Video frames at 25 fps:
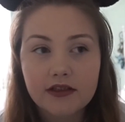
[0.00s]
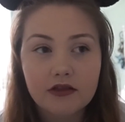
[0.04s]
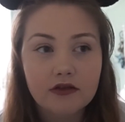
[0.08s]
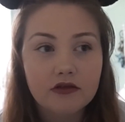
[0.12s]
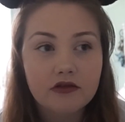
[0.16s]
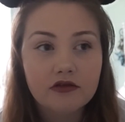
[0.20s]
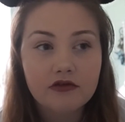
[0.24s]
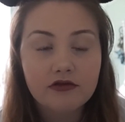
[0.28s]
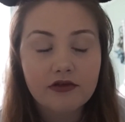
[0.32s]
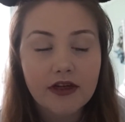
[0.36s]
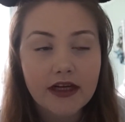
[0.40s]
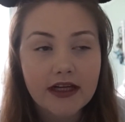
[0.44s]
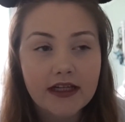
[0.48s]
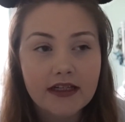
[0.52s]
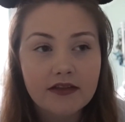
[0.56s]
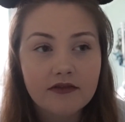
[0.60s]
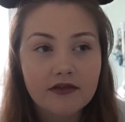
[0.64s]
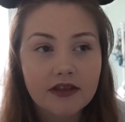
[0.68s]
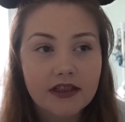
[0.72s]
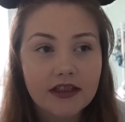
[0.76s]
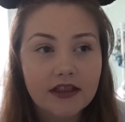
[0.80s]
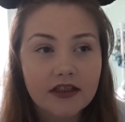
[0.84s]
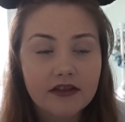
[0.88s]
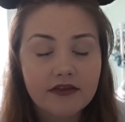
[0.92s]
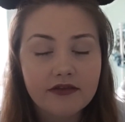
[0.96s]
It was great,
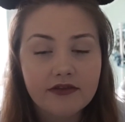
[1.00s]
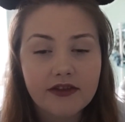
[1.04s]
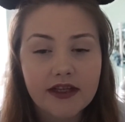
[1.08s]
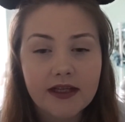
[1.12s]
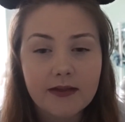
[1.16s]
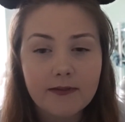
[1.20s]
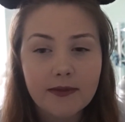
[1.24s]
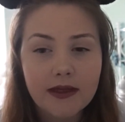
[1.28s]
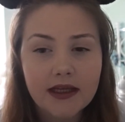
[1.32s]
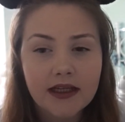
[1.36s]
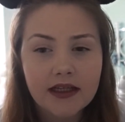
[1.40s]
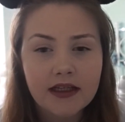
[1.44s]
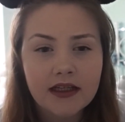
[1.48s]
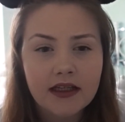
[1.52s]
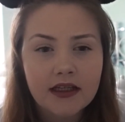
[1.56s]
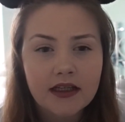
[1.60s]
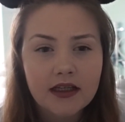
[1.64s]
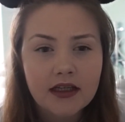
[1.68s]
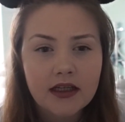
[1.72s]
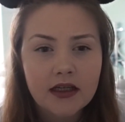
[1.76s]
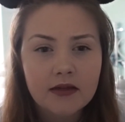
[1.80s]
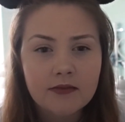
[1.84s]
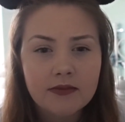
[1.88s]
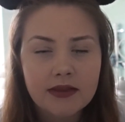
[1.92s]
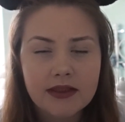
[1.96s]
really good theming. I
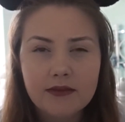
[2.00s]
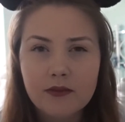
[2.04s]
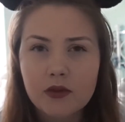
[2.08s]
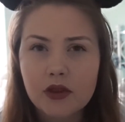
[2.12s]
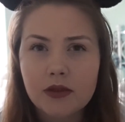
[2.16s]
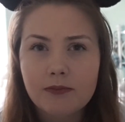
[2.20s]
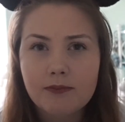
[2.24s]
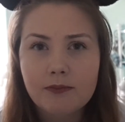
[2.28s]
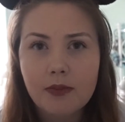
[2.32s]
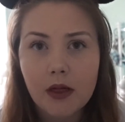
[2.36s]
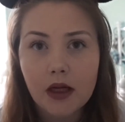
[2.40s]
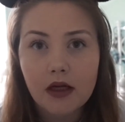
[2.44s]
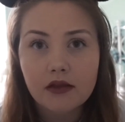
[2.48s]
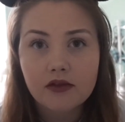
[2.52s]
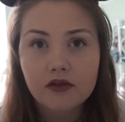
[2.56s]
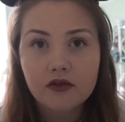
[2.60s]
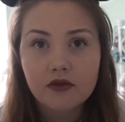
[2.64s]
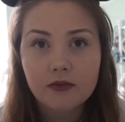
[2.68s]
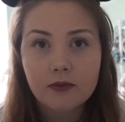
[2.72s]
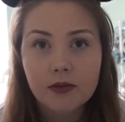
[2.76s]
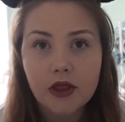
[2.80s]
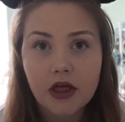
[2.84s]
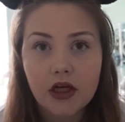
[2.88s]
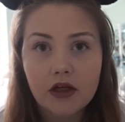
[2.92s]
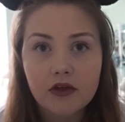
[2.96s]
believe we got a bus
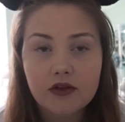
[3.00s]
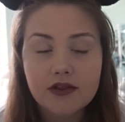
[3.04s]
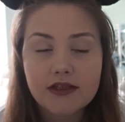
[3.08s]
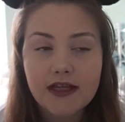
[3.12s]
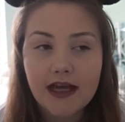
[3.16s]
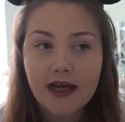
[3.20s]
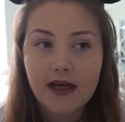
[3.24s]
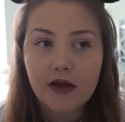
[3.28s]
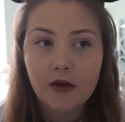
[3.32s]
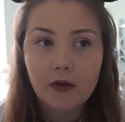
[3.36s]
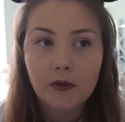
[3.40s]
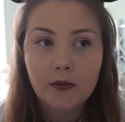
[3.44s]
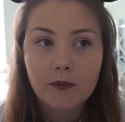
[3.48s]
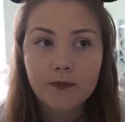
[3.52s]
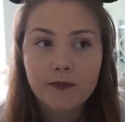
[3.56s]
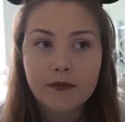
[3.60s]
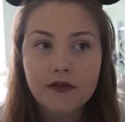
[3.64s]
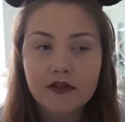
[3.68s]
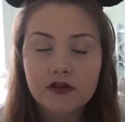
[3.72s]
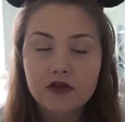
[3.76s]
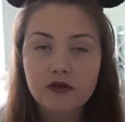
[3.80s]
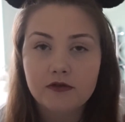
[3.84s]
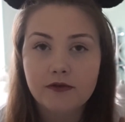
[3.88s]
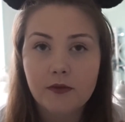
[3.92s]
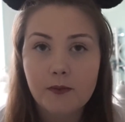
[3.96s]
from the hotel
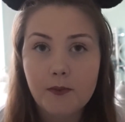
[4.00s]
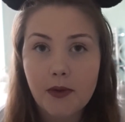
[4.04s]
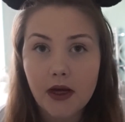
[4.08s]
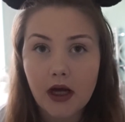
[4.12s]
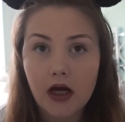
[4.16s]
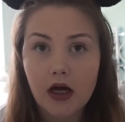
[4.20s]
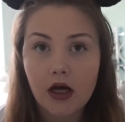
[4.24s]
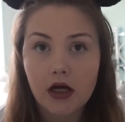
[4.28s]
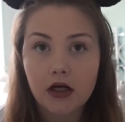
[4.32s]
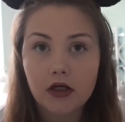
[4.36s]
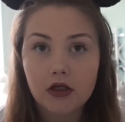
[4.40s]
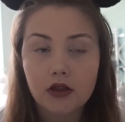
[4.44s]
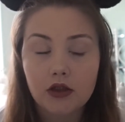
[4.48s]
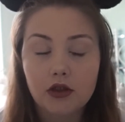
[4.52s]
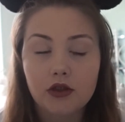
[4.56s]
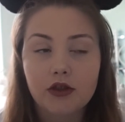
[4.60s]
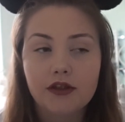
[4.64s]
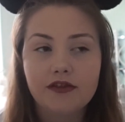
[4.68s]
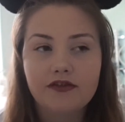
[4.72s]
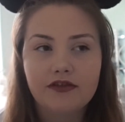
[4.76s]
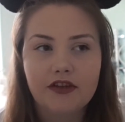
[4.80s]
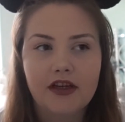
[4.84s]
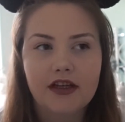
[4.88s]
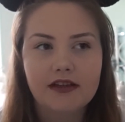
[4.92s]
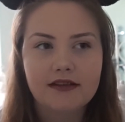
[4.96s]
to the park on the
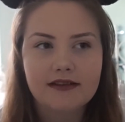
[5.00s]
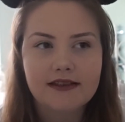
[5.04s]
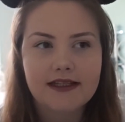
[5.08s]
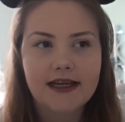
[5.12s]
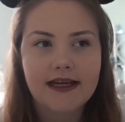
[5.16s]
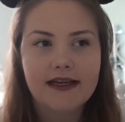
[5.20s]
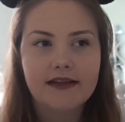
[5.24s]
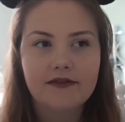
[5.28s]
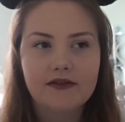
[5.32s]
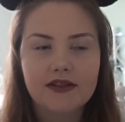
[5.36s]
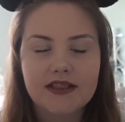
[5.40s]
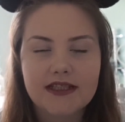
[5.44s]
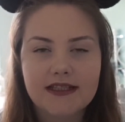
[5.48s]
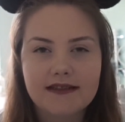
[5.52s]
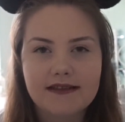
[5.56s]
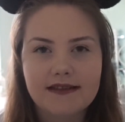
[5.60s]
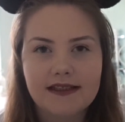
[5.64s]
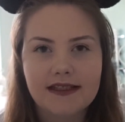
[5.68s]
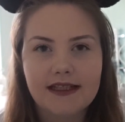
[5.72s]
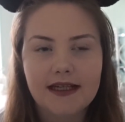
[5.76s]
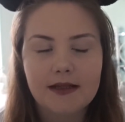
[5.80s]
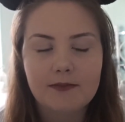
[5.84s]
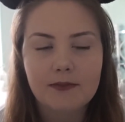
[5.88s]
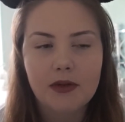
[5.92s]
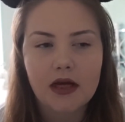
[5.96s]
first day, the
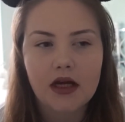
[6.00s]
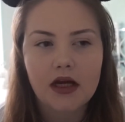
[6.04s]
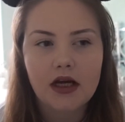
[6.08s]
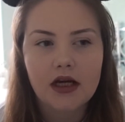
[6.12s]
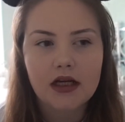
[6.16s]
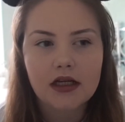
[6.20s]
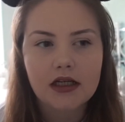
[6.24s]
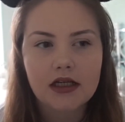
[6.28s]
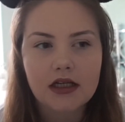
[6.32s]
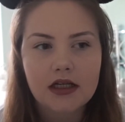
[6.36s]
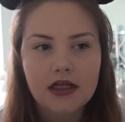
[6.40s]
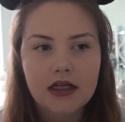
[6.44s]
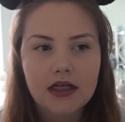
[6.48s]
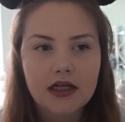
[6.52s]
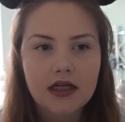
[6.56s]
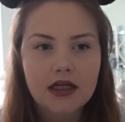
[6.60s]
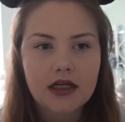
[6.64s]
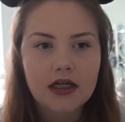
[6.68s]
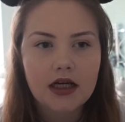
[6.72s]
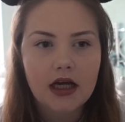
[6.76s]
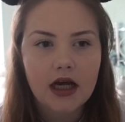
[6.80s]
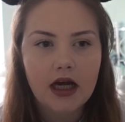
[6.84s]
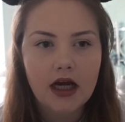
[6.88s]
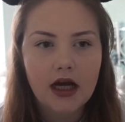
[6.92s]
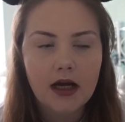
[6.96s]
Disneyland park,
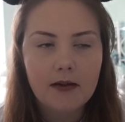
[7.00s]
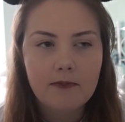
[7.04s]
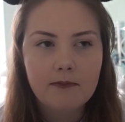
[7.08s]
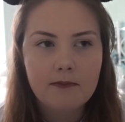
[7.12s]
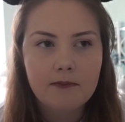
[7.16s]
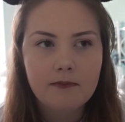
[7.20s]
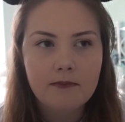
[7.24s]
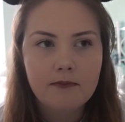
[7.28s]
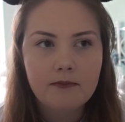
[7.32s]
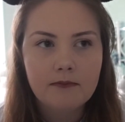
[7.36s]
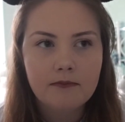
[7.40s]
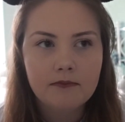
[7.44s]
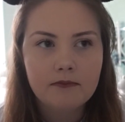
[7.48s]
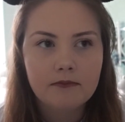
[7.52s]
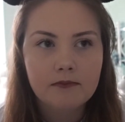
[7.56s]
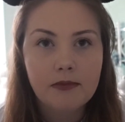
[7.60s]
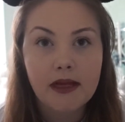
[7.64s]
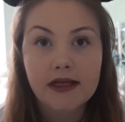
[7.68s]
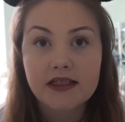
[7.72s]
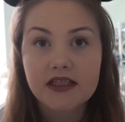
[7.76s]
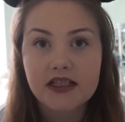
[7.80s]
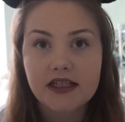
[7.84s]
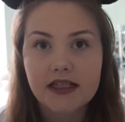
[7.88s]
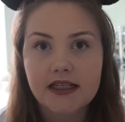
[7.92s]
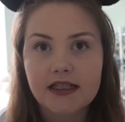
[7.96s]

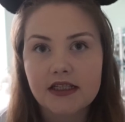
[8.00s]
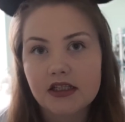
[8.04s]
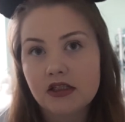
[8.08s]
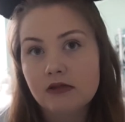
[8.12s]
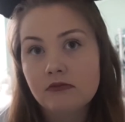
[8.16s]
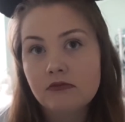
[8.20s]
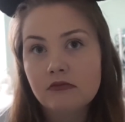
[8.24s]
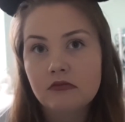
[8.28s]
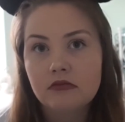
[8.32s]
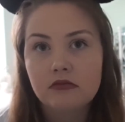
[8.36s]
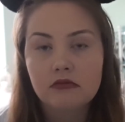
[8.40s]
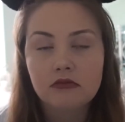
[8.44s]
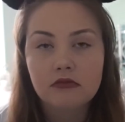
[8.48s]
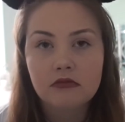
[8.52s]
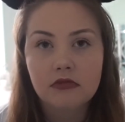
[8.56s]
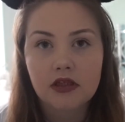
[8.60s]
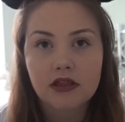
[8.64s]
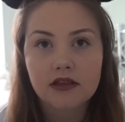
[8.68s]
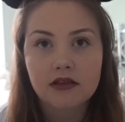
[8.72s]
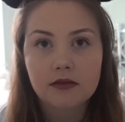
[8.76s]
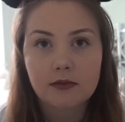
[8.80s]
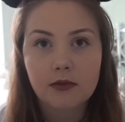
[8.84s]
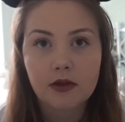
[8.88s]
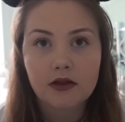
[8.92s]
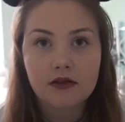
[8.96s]
Magic Kingdom, I
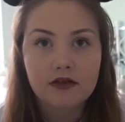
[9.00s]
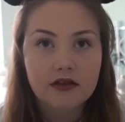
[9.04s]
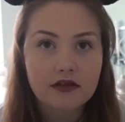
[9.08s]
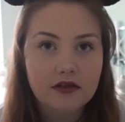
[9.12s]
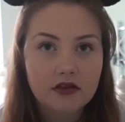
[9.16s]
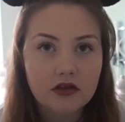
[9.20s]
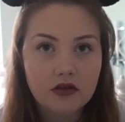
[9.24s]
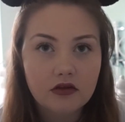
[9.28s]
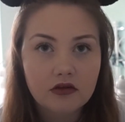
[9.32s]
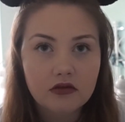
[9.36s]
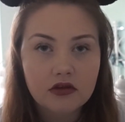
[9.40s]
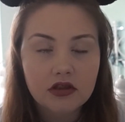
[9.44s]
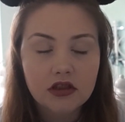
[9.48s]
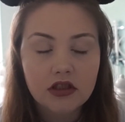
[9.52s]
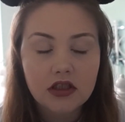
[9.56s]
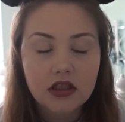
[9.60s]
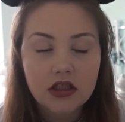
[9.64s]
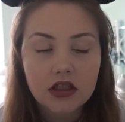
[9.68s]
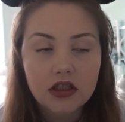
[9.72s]
suppose it's called.